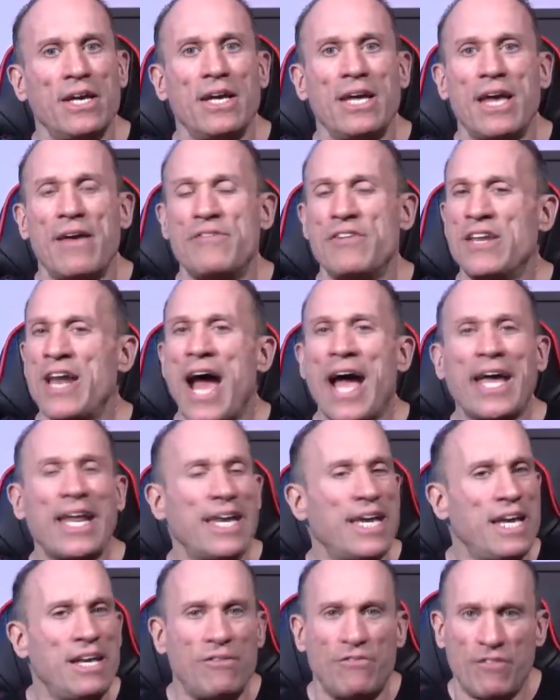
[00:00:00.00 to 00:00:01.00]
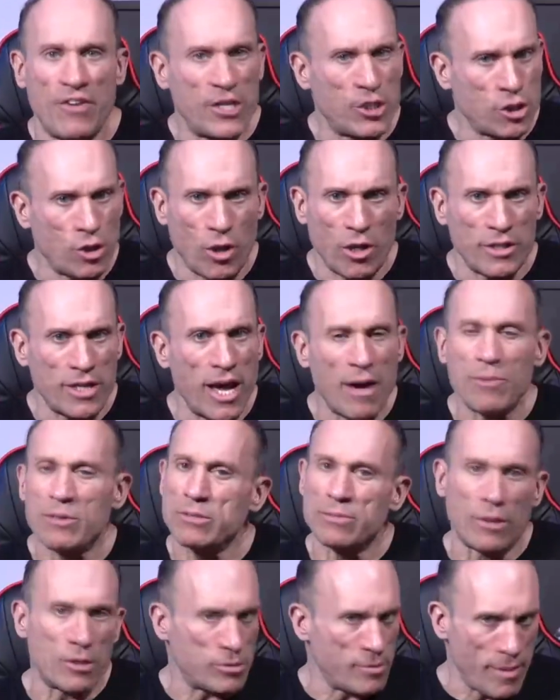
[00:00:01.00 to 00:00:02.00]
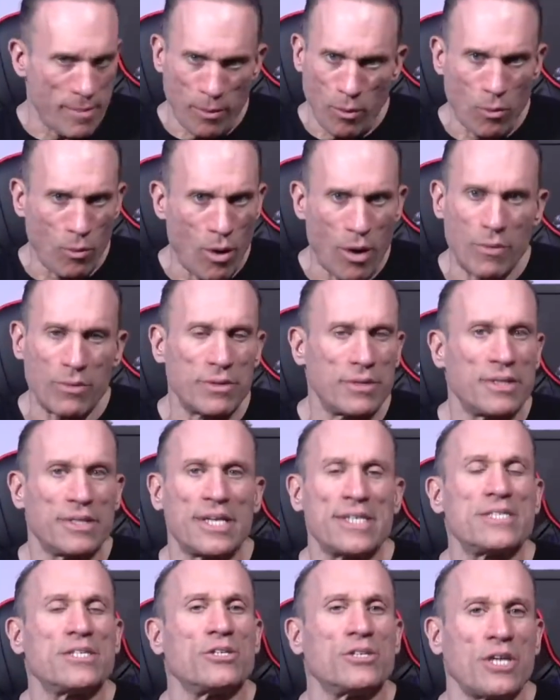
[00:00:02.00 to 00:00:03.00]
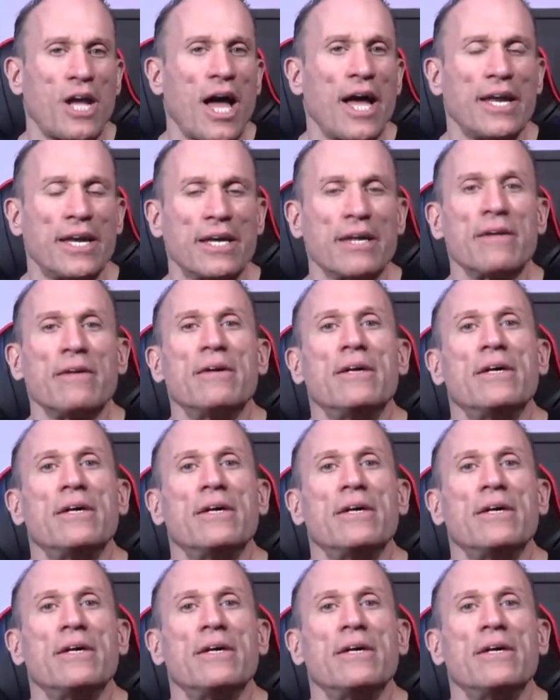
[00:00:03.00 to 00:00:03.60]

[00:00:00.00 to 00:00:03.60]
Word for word: if you're not going to eat fish all day, which most people won't unless they're dieting,